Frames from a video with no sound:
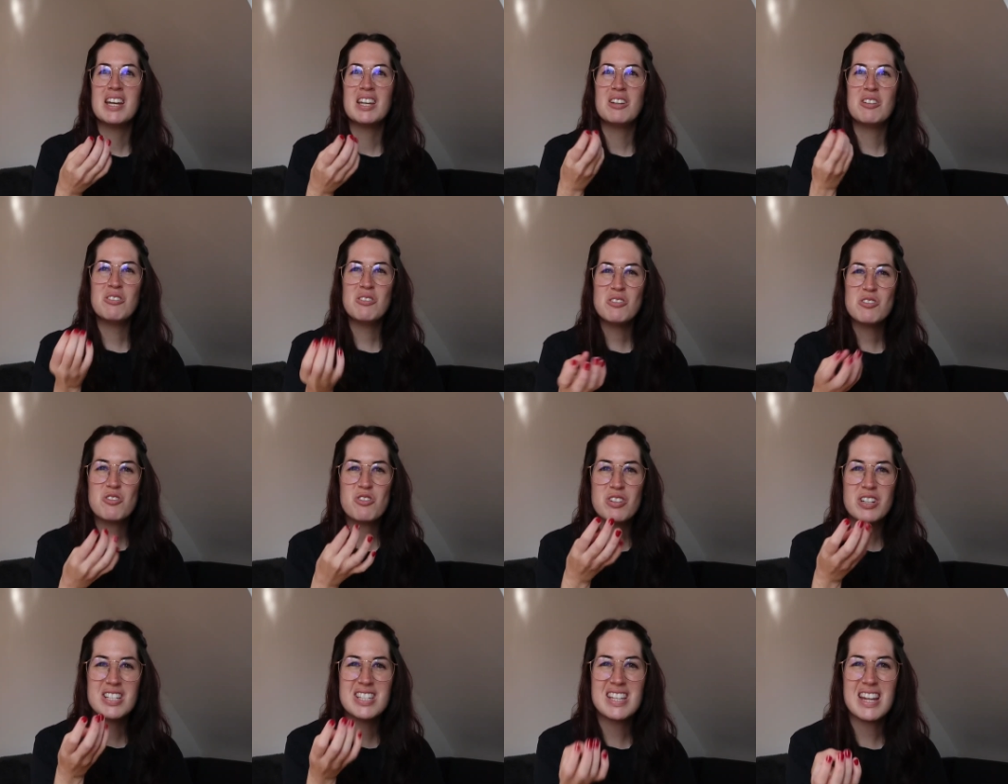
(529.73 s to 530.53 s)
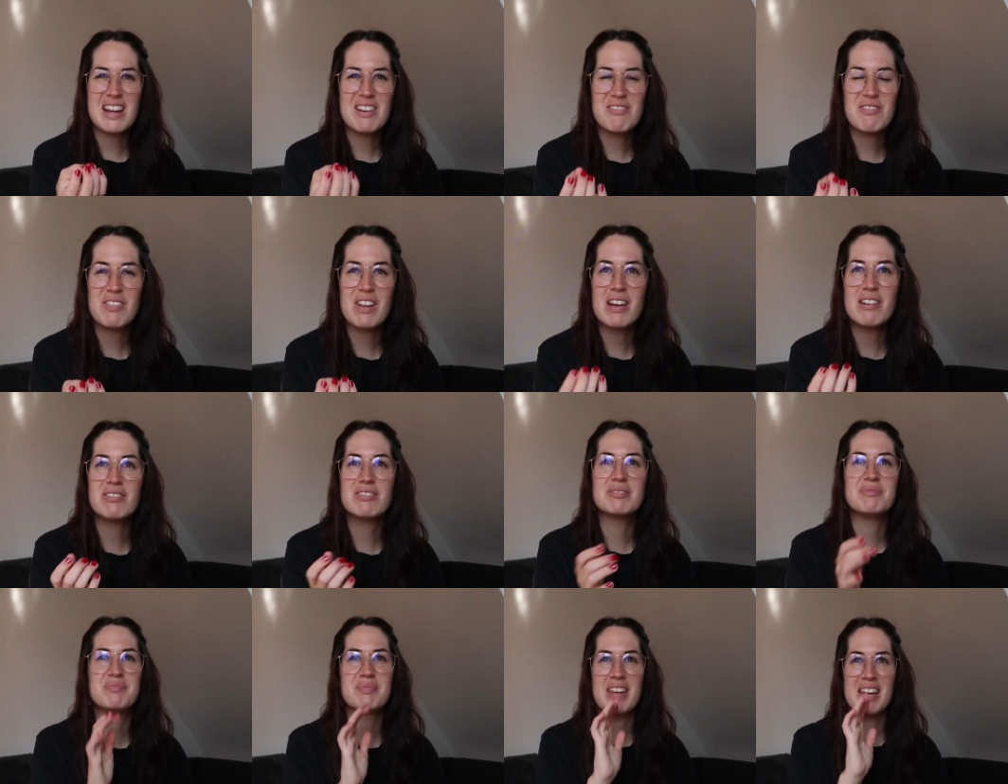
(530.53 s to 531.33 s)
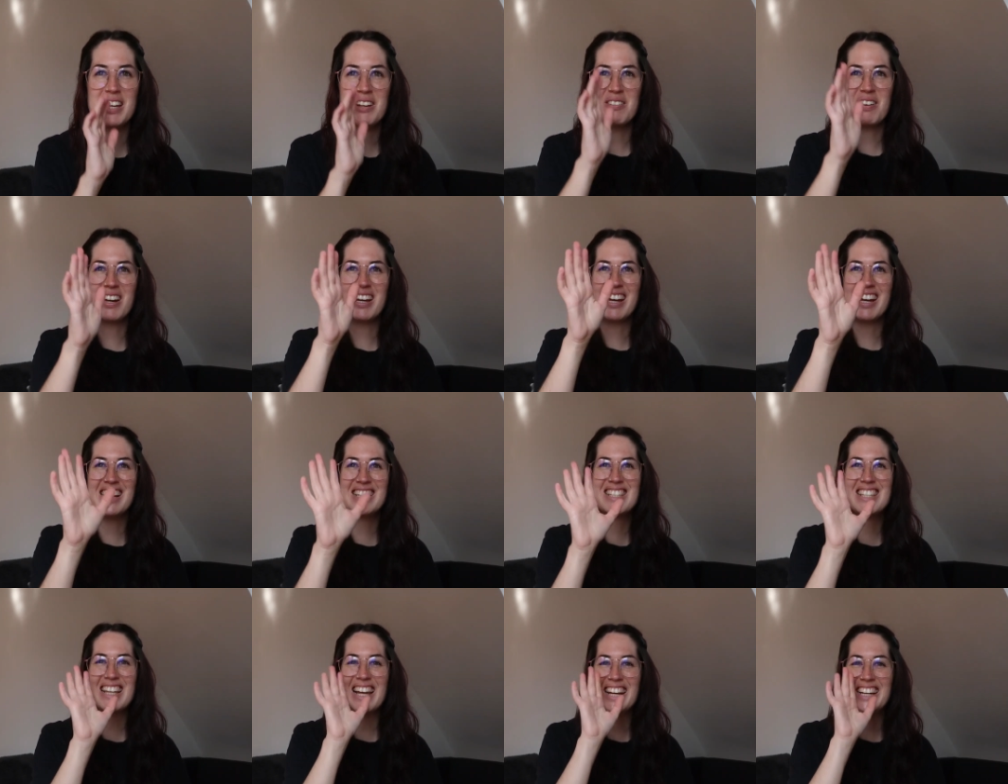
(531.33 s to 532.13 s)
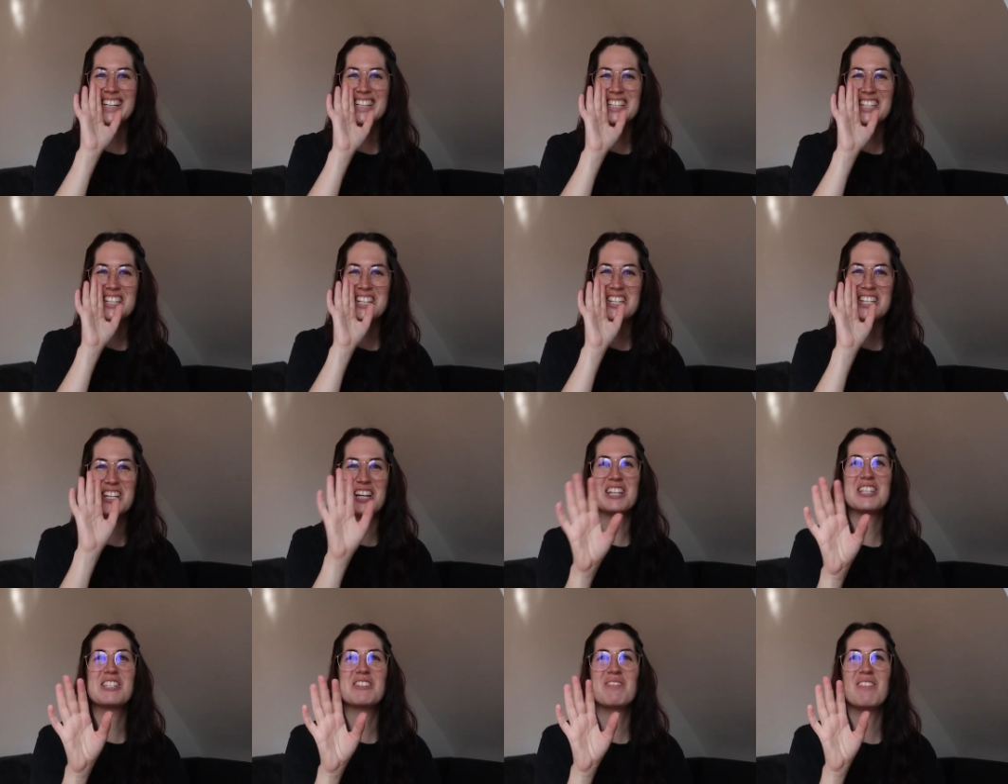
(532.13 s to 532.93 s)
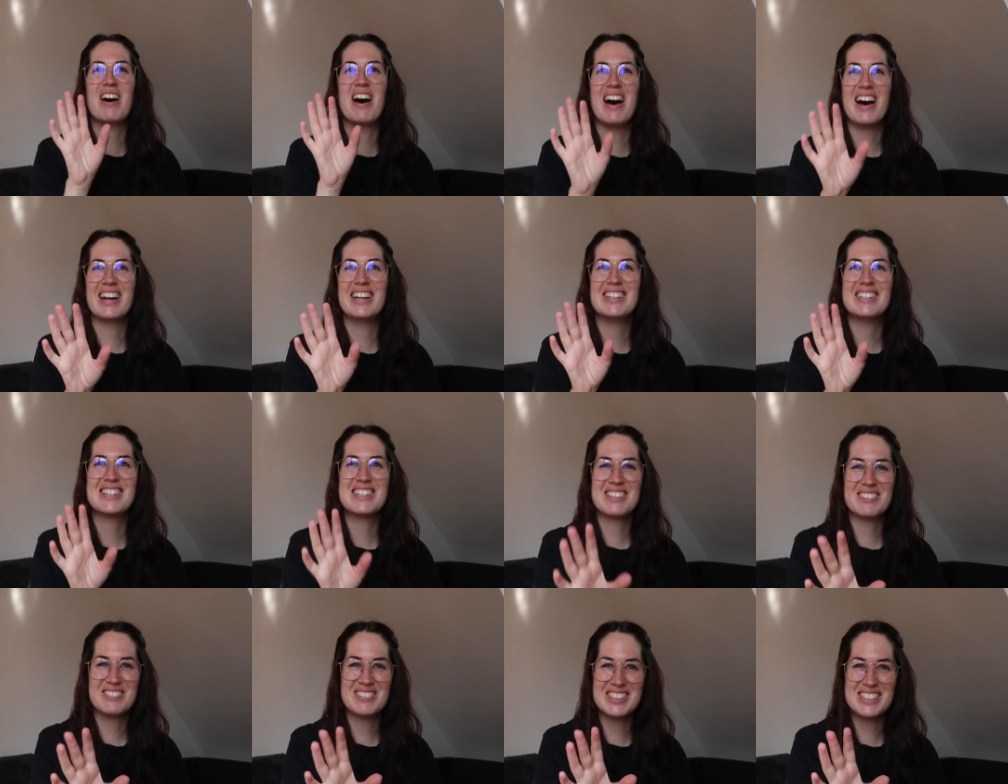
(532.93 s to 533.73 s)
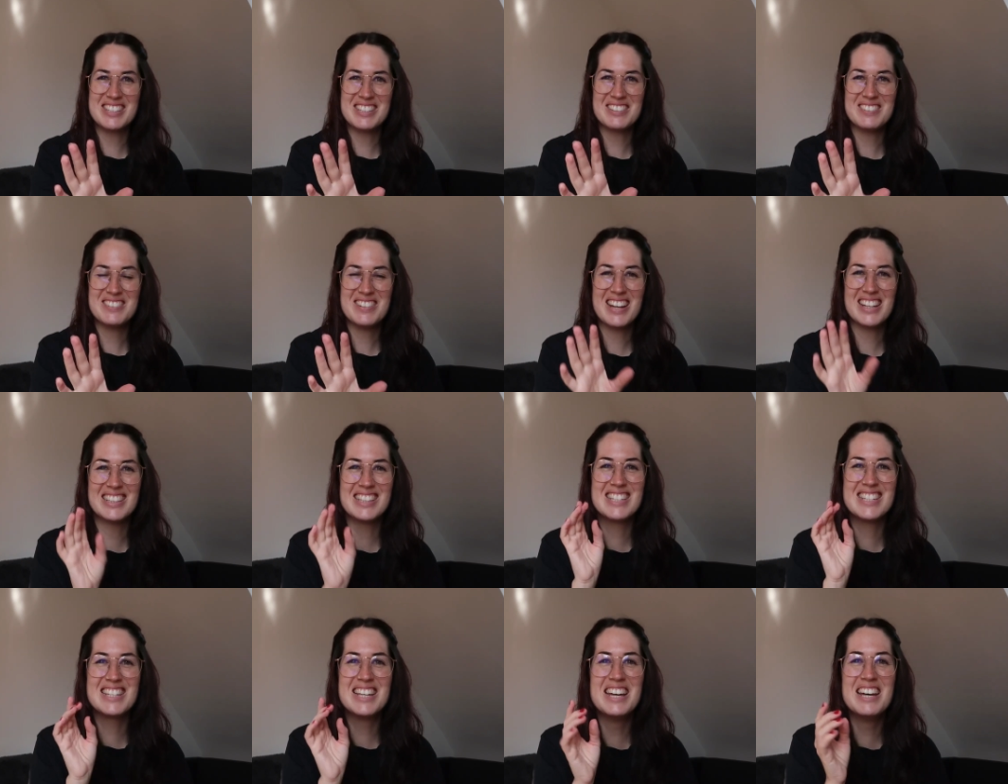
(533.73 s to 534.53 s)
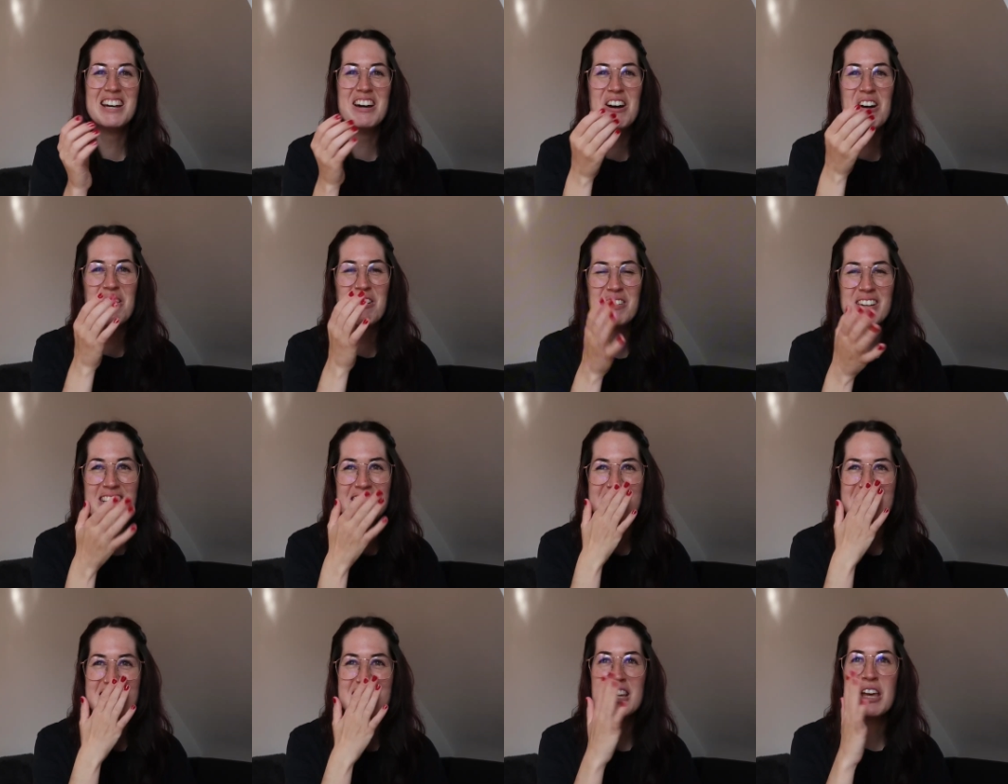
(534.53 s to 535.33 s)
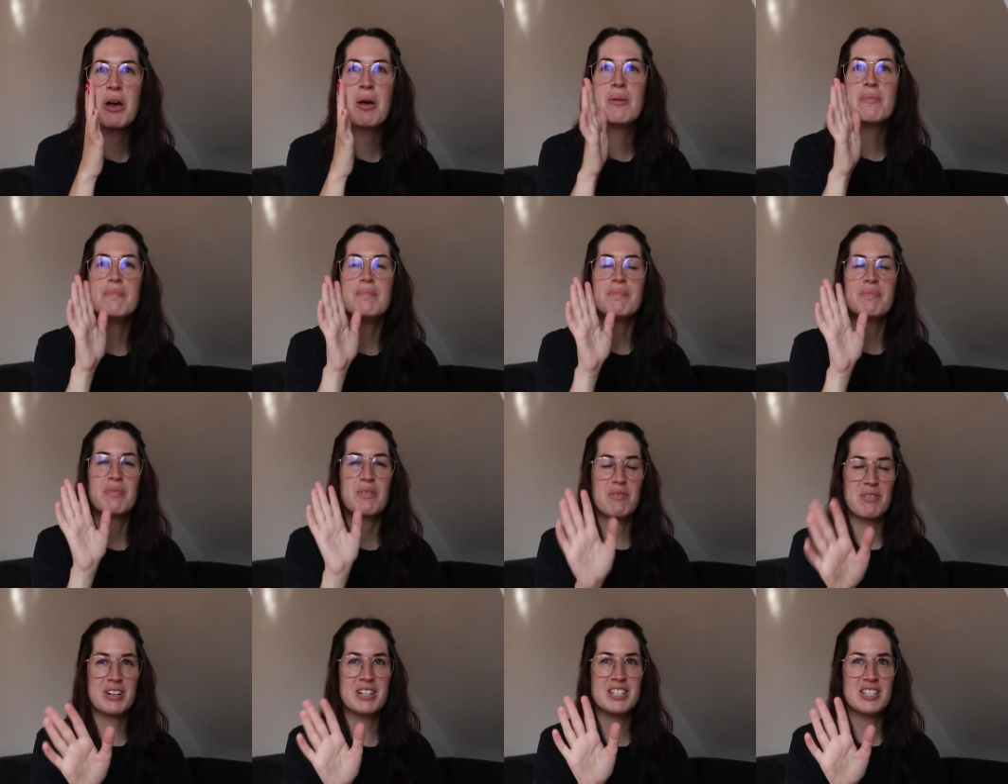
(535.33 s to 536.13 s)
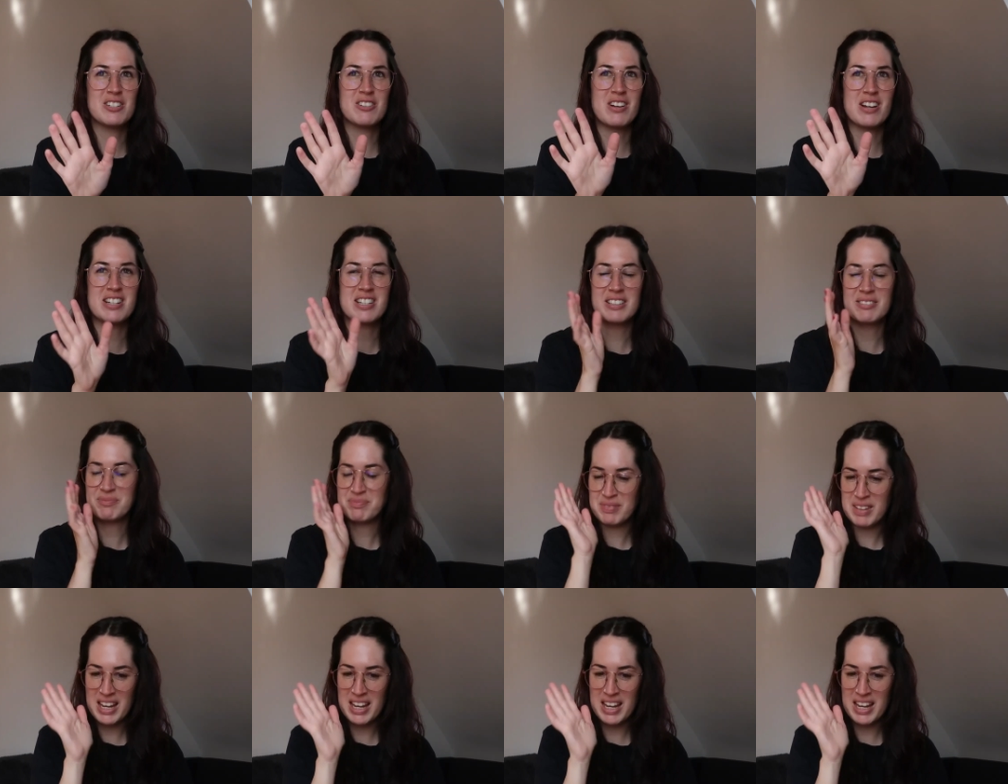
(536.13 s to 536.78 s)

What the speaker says: you know those trees that have fluff. Anyway, it's like just behind the window, and so it's very distracting.